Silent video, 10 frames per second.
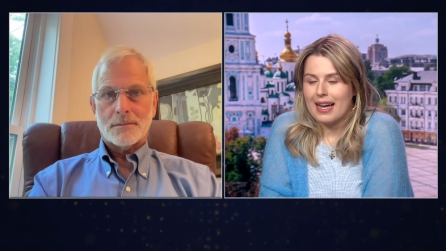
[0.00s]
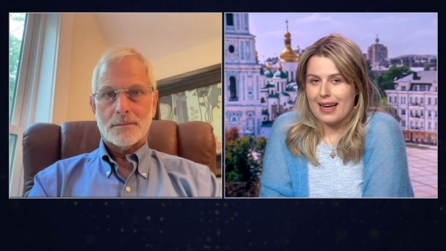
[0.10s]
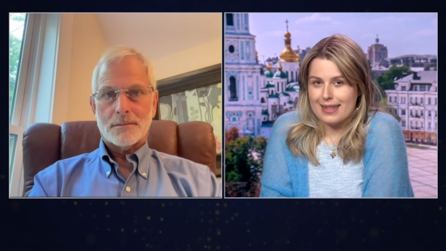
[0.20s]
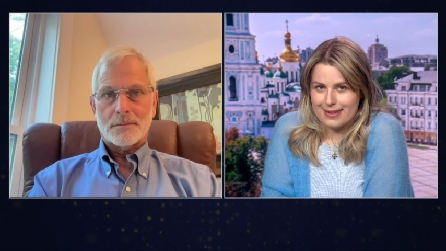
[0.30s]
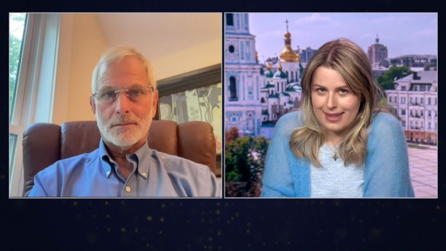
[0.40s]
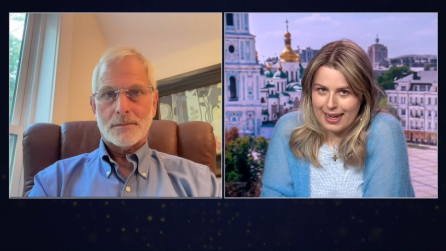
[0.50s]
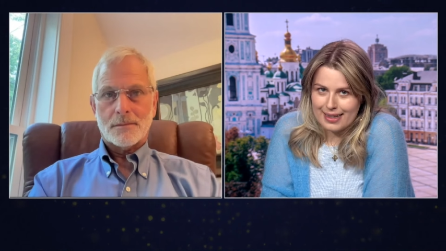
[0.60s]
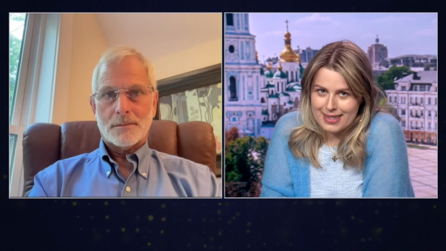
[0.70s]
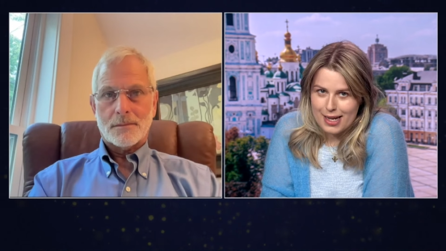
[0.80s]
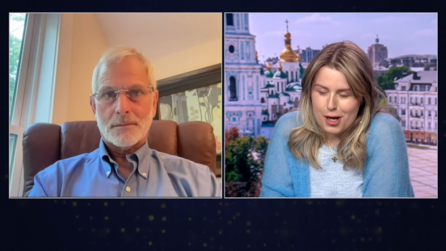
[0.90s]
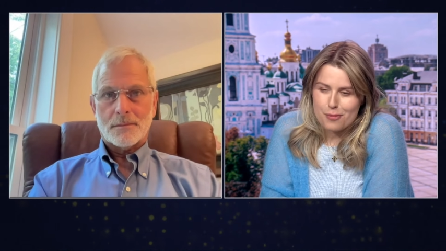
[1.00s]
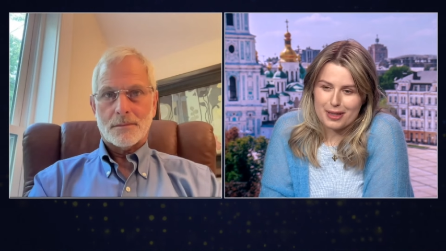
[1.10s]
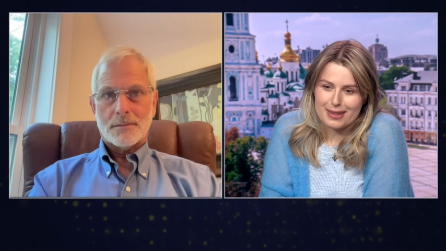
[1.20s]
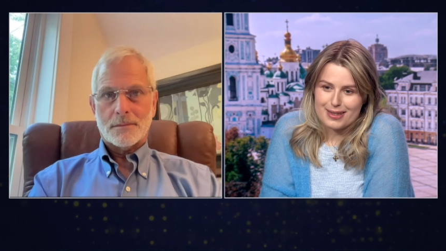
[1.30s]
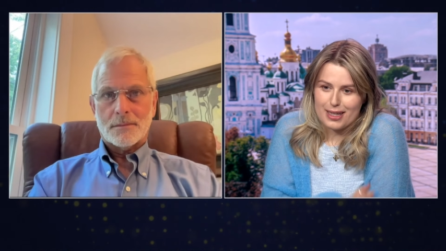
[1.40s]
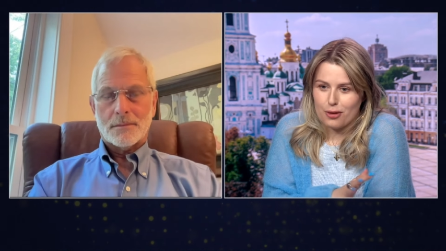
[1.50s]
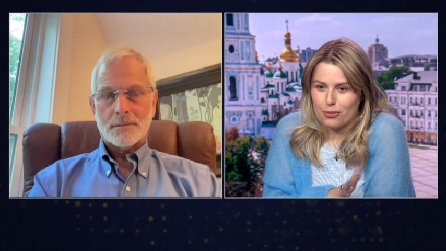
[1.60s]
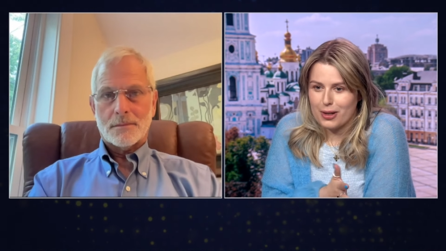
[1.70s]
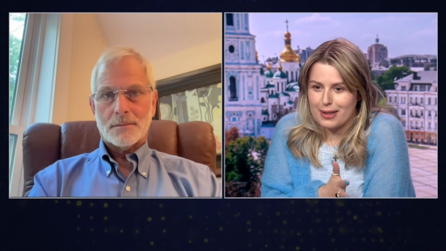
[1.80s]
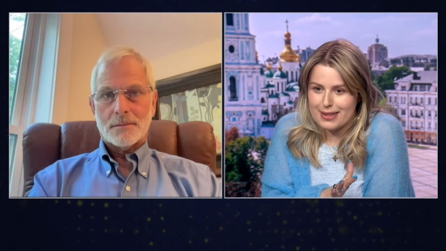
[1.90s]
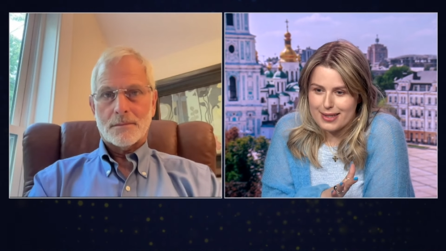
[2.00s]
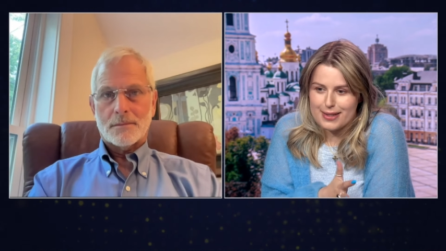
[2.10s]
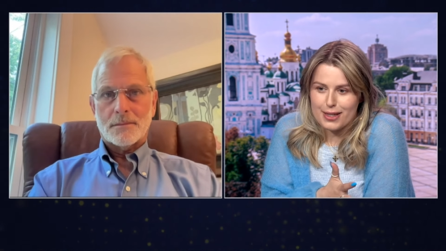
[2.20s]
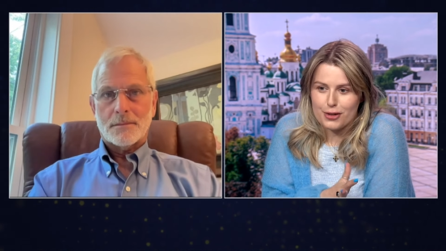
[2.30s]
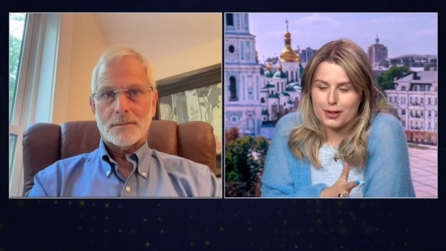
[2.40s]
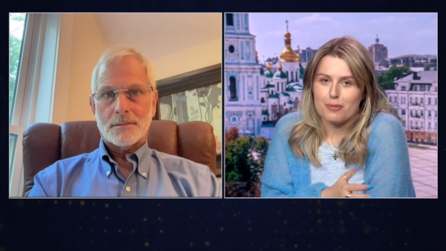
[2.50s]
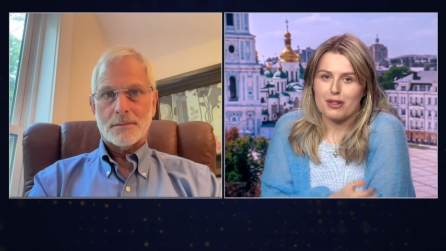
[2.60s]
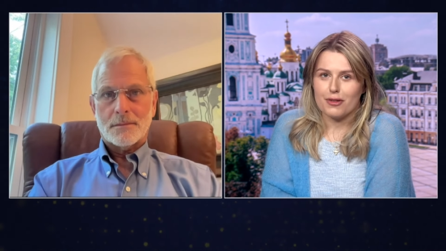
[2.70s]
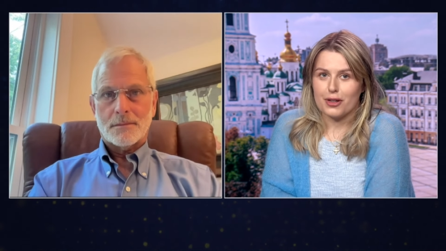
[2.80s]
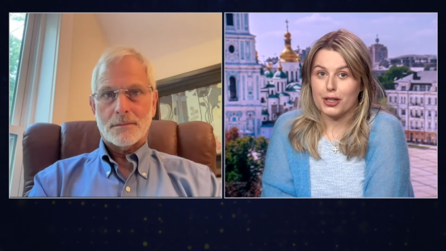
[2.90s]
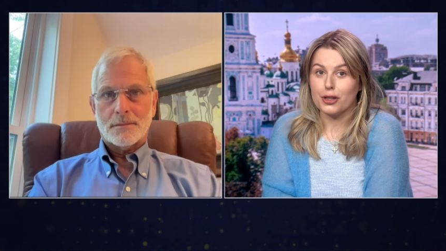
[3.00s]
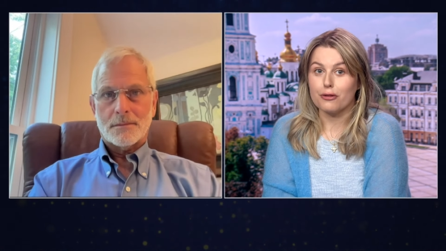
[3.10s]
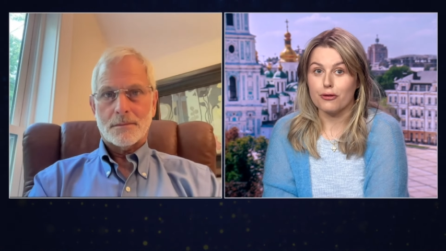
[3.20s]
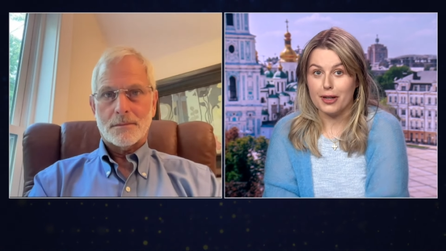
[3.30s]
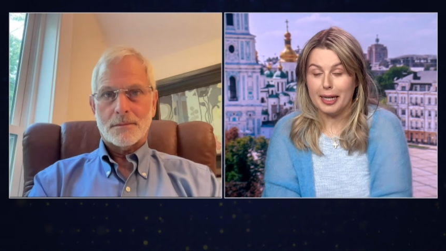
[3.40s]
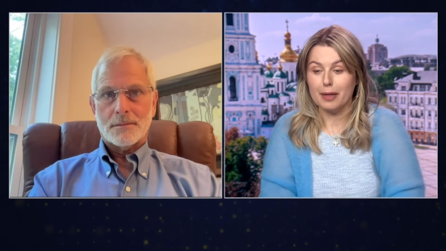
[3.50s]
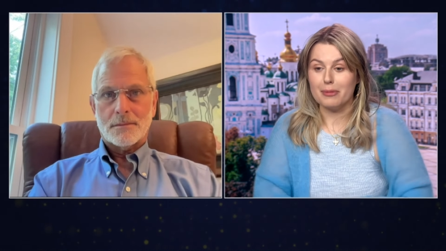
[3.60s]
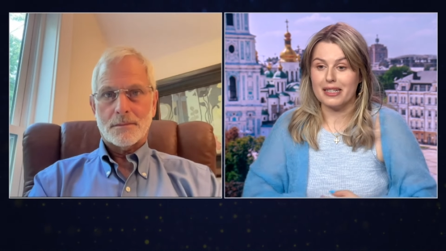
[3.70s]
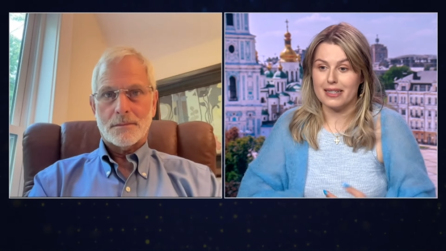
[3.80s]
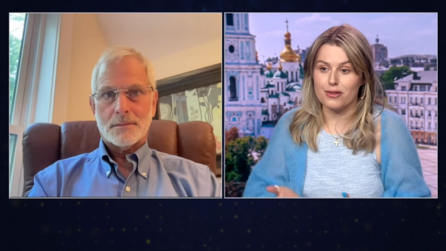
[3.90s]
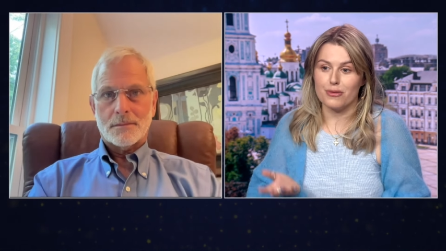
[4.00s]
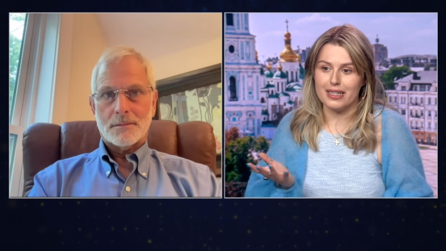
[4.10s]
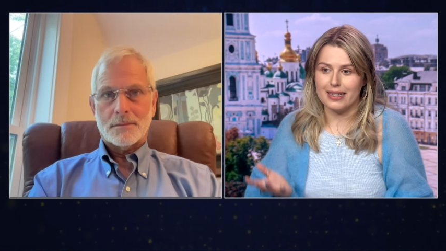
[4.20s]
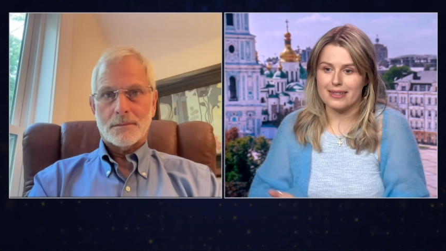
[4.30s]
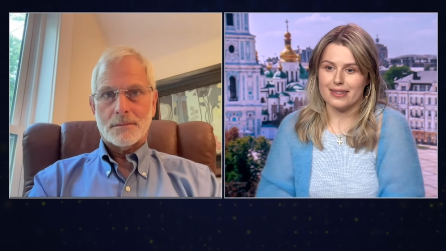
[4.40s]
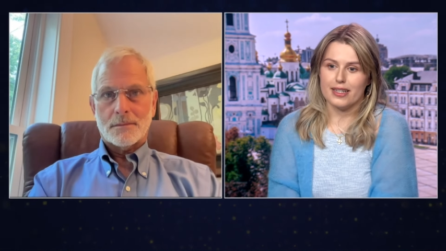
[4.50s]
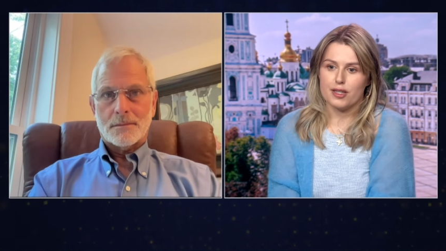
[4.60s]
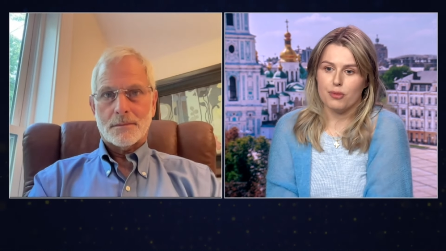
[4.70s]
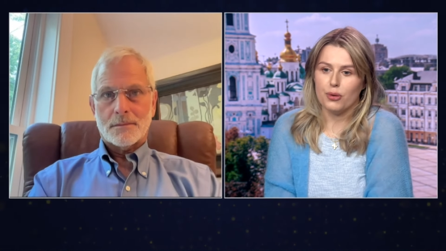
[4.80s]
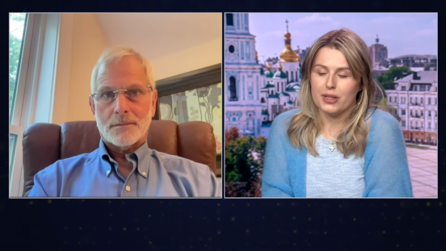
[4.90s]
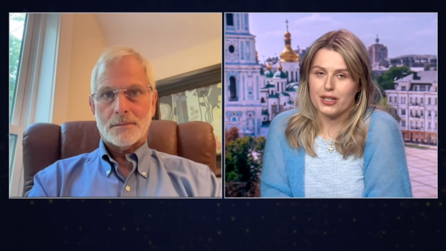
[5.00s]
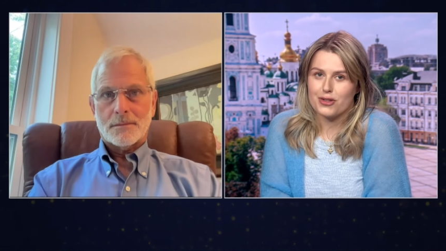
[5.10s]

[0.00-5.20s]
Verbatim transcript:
Speaker 1: as that, because that wouldn't necessarily be very good for him and his ratings and his polling.